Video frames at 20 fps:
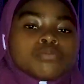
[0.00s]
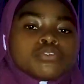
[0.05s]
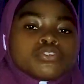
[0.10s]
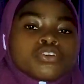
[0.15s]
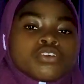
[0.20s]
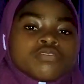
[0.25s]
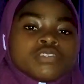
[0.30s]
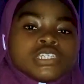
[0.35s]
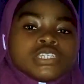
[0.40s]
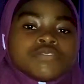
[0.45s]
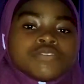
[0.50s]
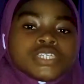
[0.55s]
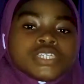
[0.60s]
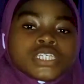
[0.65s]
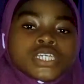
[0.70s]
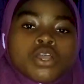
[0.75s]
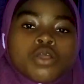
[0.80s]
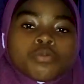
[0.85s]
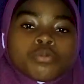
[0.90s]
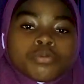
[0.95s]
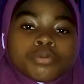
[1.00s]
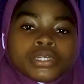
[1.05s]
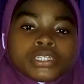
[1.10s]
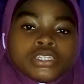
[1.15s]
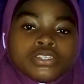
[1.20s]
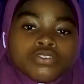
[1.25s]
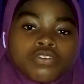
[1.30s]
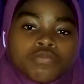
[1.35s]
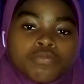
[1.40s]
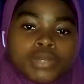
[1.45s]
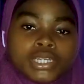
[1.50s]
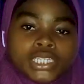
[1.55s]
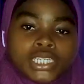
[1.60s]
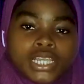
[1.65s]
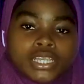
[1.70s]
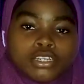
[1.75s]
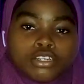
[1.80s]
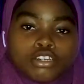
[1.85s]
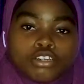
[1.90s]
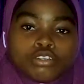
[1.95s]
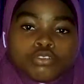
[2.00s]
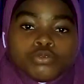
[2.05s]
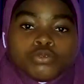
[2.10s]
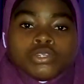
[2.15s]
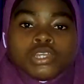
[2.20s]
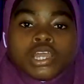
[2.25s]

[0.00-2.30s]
of these physical properties of matter include